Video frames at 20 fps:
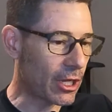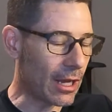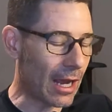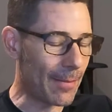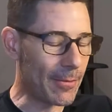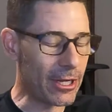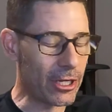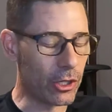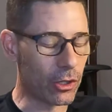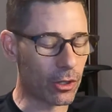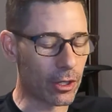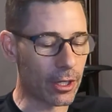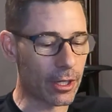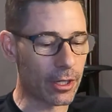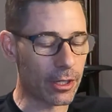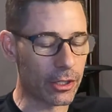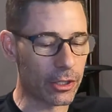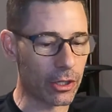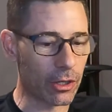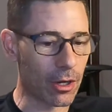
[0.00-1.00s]
I mean, you're
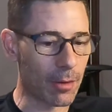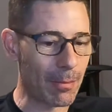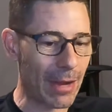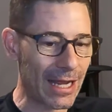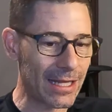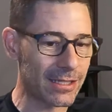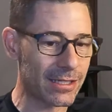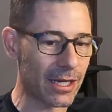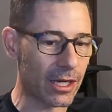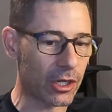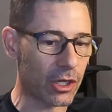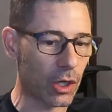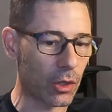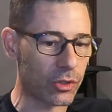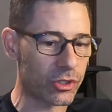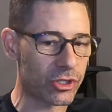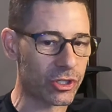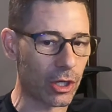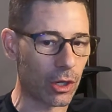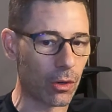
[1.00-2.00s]
a mindset
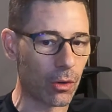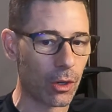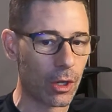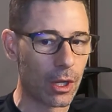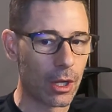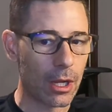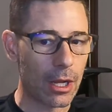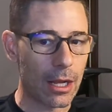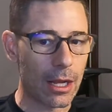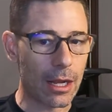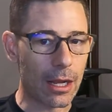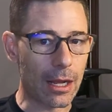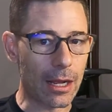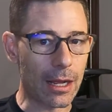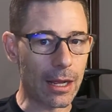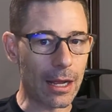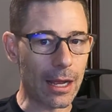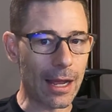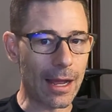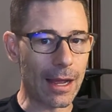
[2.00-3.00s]
coach. So
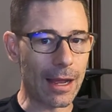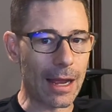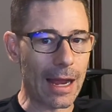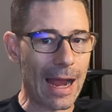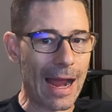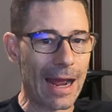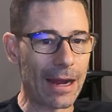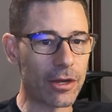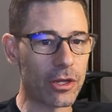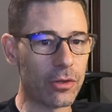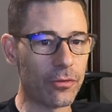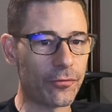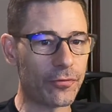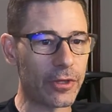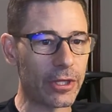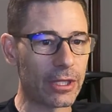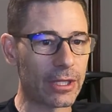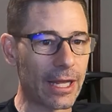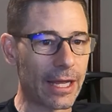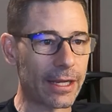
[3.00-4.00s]
how do you
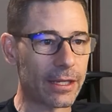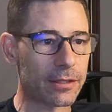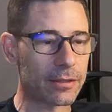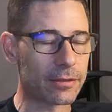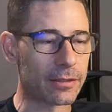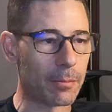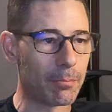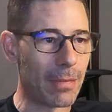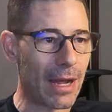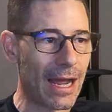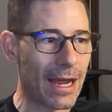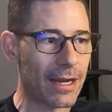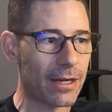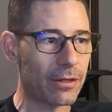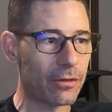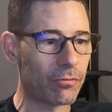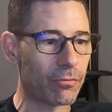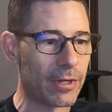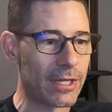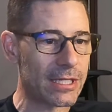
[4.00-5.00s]
feel like the
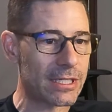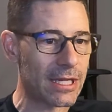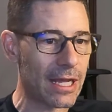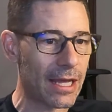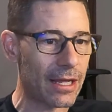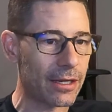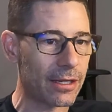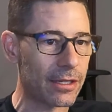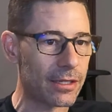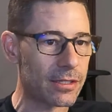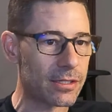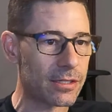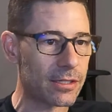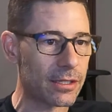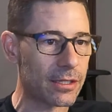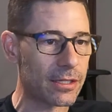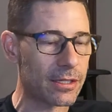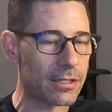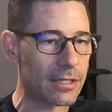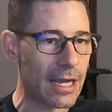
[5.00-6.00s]
mind reset is
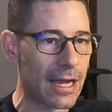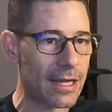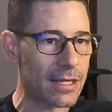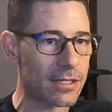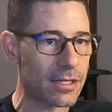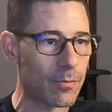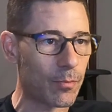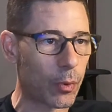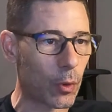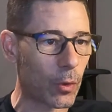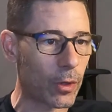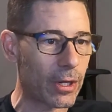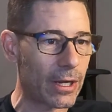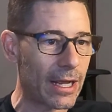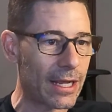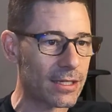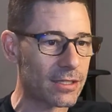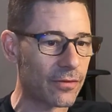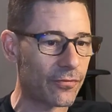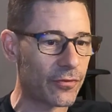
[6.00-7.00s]
as important
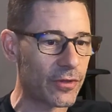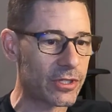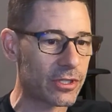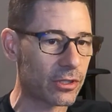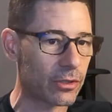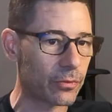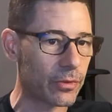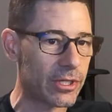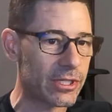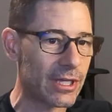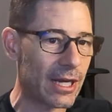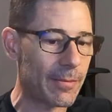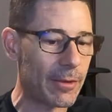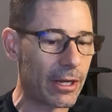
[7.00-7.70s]
as the physical reset?